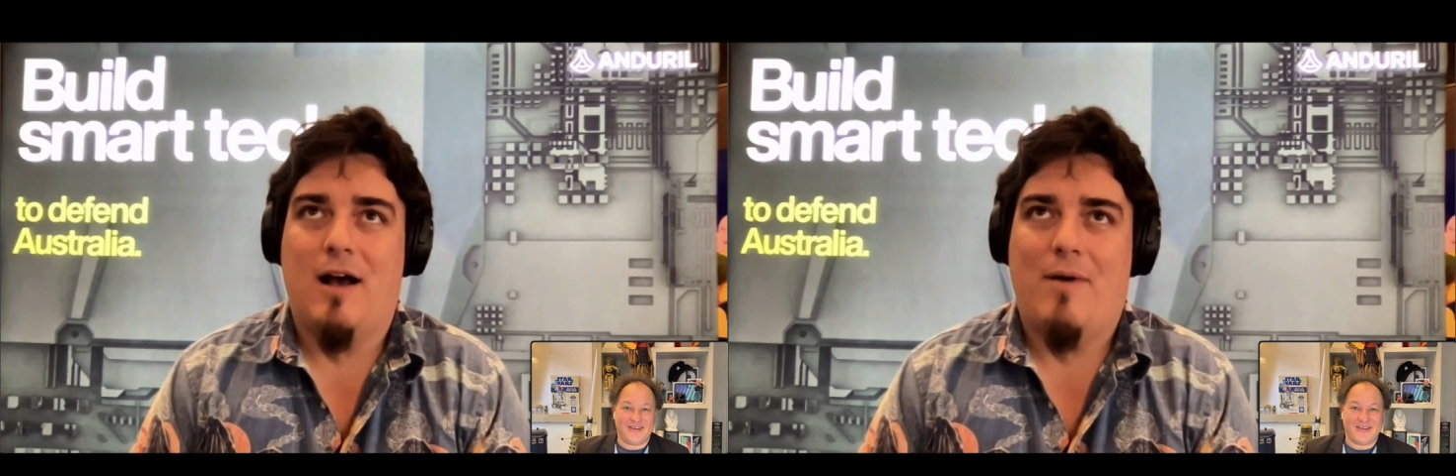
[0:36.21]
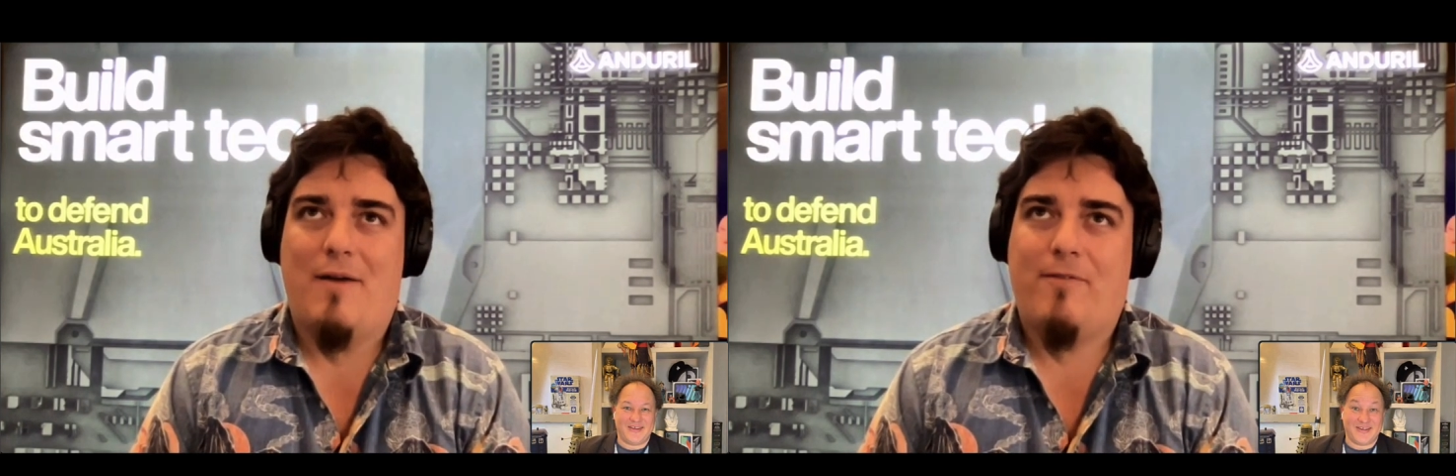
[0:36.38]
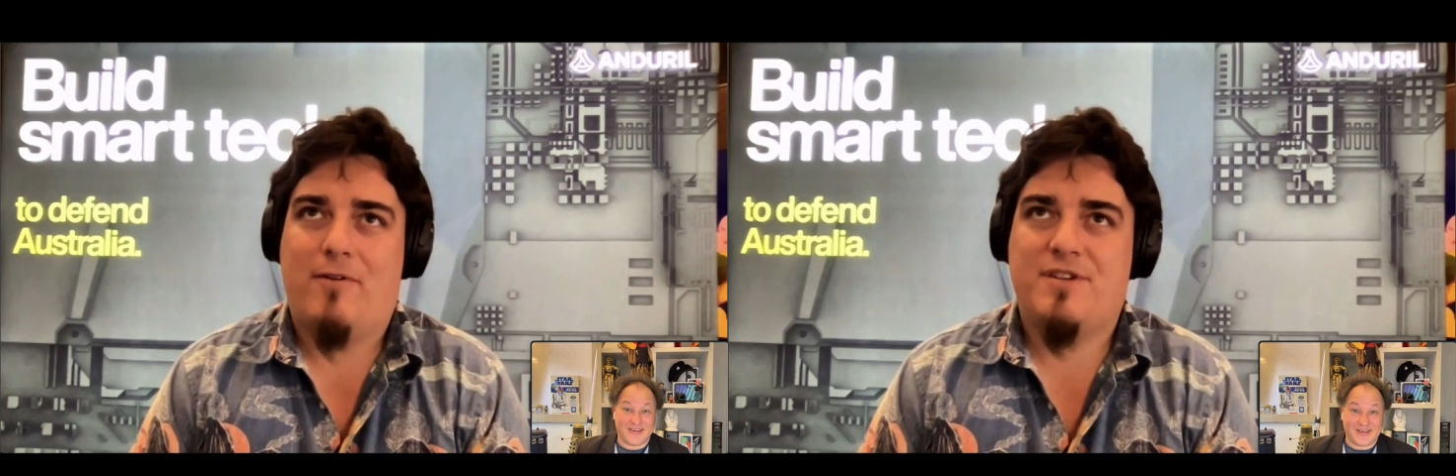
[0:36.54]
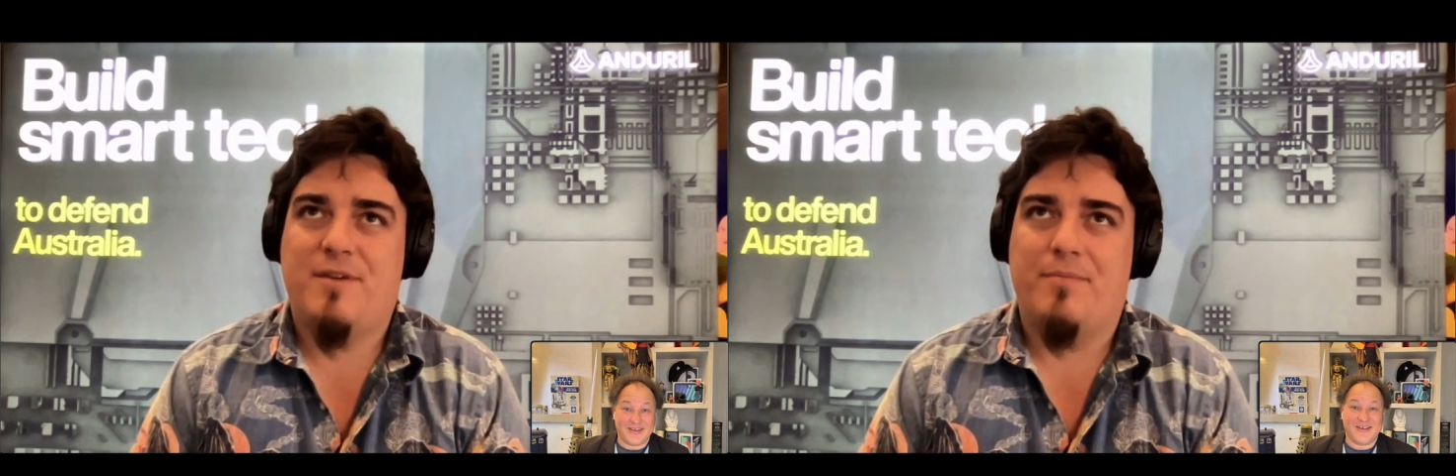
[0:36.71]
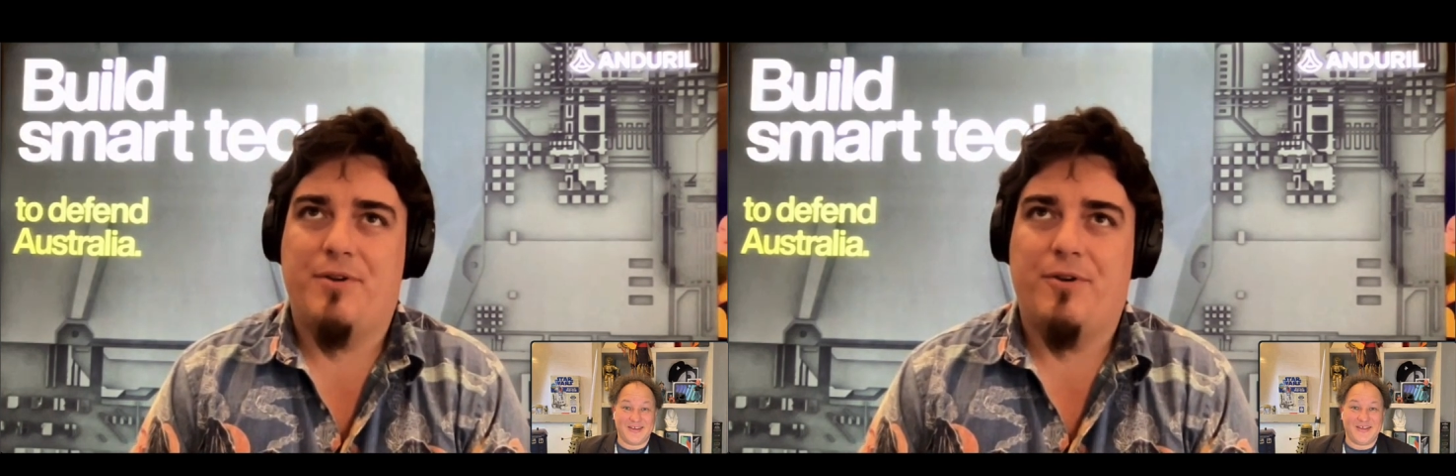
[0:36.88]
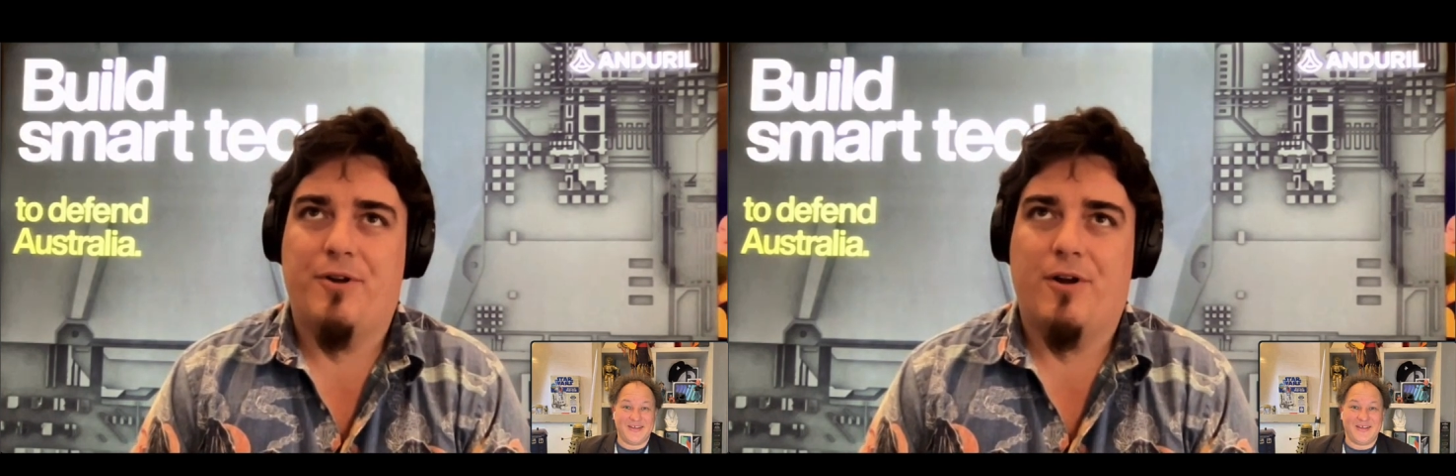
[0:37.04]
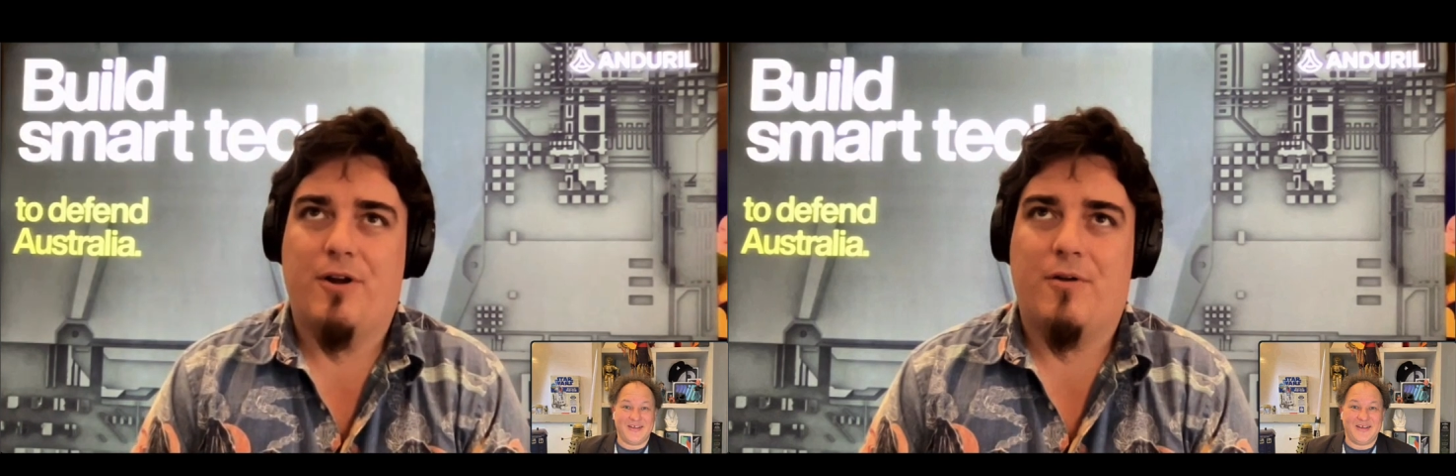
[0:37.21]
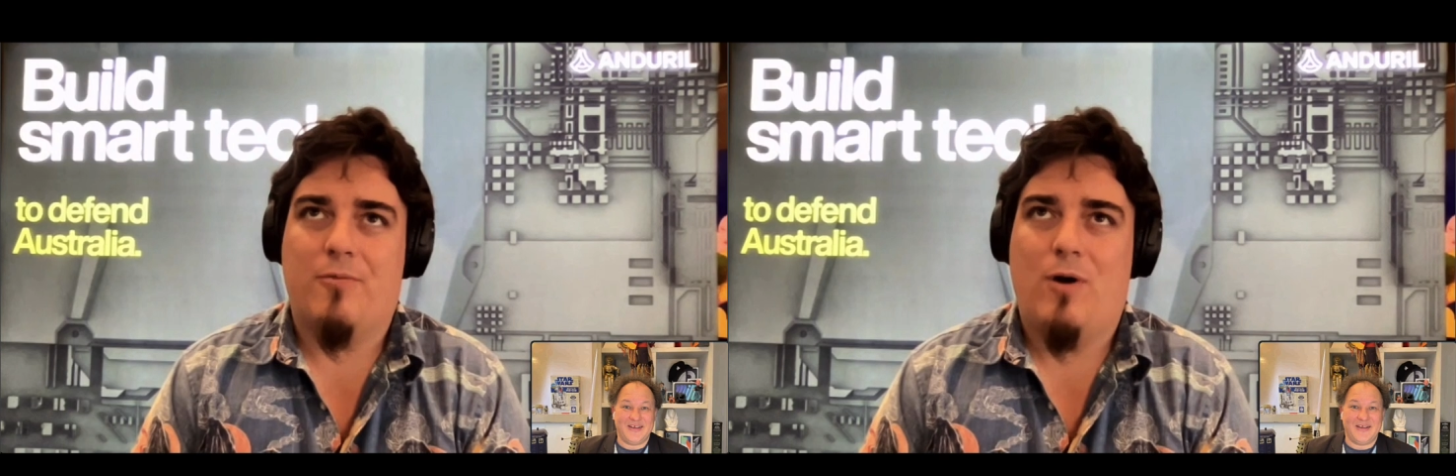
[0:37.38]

my first computer